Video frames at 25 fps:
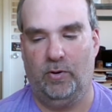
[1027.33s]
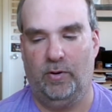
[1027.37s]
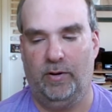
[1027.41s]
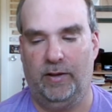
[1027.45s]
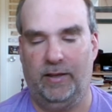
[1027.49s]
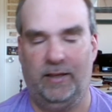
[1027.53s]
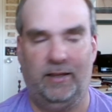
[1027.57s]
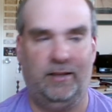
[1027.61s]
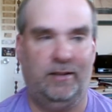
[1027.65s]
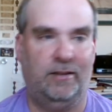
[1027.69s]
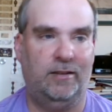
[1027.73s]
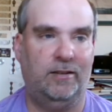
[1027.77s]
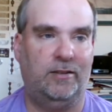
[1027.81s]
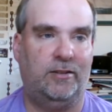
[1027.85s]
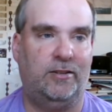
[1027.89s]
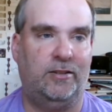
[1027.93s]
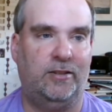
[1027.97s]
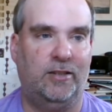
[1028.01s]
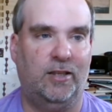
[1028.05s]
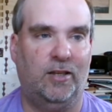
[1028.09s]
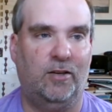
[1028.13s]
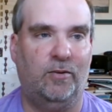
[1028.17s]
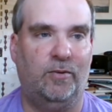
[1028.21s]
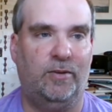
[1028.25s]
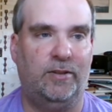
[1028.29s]
And then it's
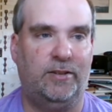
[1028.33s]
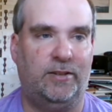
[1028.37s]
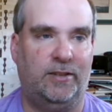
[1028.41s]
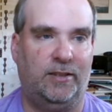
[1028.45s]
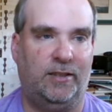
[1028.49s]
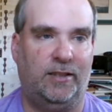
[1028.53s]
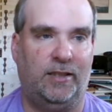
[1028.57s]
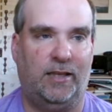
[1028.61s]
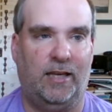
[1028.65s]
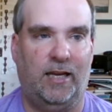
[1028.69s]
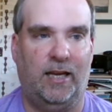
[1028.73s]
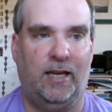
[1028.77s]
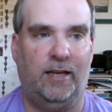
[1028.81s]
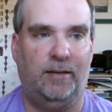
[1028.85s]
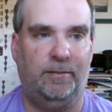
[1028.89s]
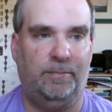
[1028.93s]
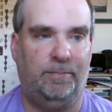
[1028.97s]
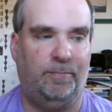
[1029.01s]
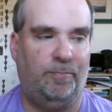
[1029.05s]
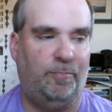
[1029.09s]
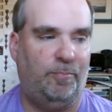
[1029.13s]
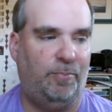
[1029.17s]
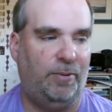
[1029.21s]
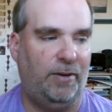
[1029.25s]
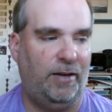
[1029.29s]
just a series of
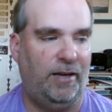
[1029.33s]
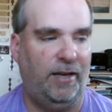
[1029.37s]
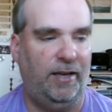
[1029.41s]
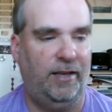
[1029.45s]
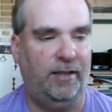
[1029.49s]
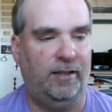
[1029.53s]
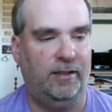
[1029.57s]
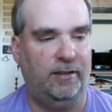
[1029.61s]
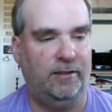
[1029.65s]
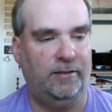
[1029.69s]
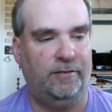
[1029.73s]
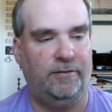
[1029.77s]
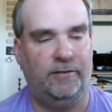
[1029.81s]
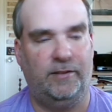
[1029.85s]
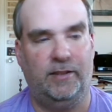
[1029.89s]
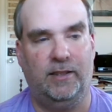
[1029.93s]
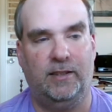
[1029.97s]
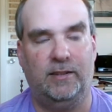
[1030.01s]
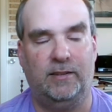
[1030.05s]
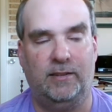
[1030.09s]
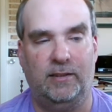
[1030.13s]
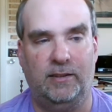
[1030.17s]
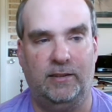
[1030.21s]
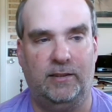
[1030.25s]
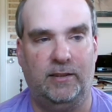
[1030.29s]
RKOs for everyone.
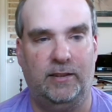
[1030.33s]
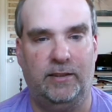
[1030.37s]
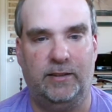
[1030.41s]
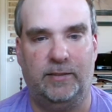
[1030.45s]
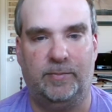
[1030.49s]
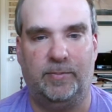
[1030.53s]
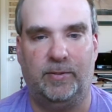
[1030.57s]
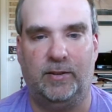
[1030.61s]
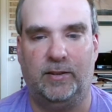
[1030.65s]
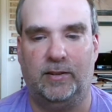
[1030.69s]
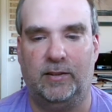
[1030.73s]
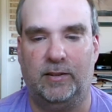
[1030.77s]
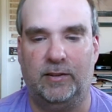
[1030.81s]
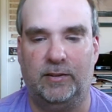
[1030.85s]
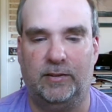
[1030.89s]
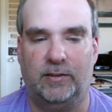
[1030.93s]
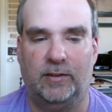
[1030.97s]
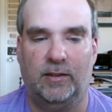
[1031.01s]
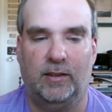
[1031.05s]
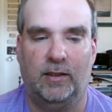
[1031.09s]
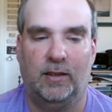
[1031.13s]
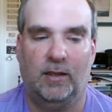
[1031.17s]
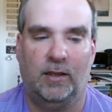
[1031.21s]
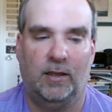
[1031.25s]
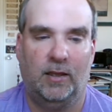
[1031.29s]

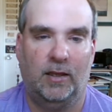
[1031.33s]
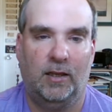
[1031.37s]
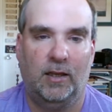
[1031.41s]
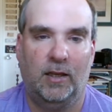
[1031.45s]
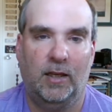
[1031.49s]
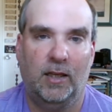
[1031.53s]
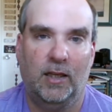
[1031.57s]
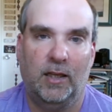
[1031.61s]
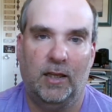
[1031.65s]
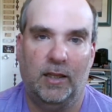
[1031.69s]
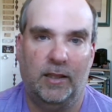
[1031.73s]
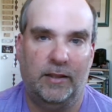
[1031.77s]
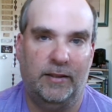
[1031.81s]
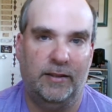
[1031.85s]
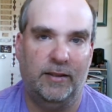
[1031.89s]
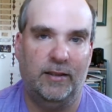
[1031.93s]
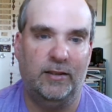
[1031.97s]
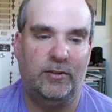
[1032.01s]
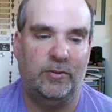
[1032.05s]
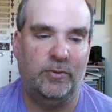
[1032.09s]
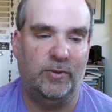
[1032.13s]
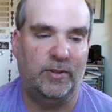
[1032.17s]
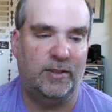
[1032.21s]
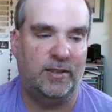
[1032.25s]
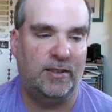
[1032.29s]
Um, this was the best
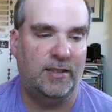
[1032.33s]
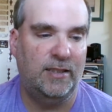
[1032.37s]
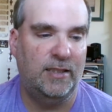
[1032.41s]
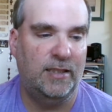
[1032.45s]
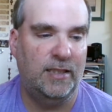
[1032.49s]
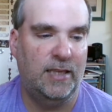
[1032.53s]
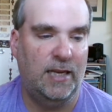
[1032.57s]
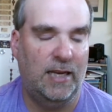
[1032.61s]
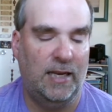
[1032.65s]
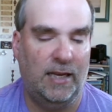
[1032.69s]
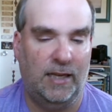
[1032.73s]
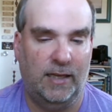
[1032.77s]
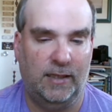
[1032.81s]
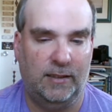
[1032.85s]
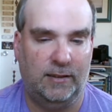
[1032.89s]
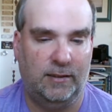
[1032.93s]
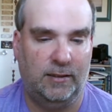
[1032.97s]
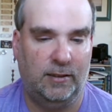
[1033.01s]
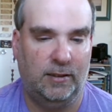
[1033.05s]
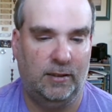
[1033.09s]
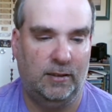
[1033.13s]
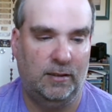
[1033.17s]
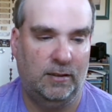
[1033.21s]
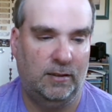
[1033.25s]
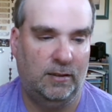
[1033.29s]
match, and this is a
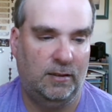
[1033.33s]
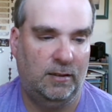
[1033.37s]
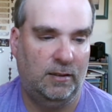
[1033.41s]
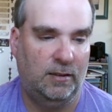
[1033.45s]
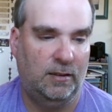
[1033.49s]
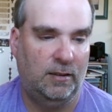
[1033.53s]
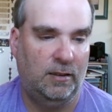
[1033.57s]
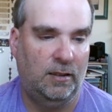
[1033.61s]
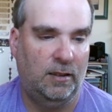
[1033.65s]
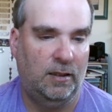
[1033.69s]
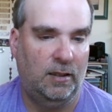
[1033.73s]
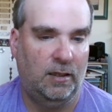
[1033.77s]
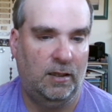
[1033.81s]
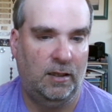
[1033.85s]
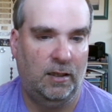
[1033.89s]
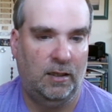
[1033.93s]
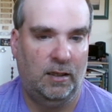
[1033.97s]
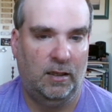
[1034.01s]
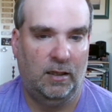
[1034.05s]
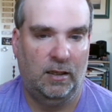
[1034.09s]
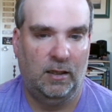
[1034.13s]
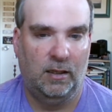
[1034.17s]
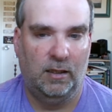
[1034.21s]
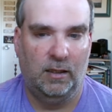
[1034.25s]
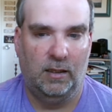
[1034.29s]
death
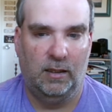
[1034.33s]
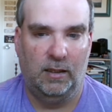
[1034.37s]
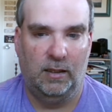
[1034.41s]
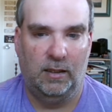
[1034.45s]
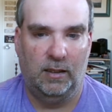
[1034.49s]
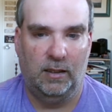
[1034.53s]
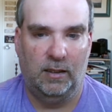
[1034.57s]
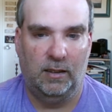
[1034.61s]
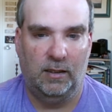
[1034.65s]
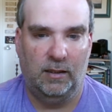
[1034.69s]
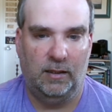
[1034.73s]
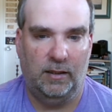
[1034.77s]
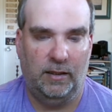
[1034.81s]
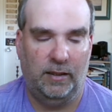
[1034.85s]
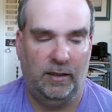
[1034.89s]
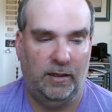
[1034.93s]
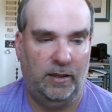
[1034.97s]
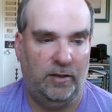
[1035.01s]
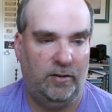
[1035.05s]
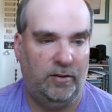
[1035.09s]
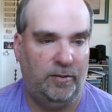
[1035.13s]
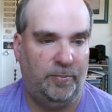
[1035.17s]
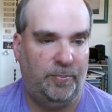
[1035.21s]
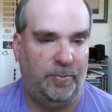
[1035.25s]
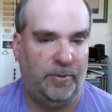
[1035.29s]
cheeseburger
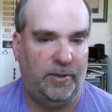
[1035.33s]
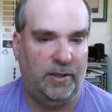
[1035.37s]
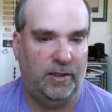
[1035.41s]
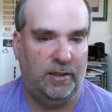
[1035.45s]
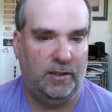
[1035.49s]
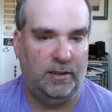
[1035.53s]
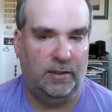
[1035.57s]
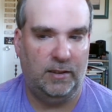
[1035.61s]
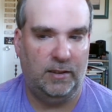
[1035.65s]
match.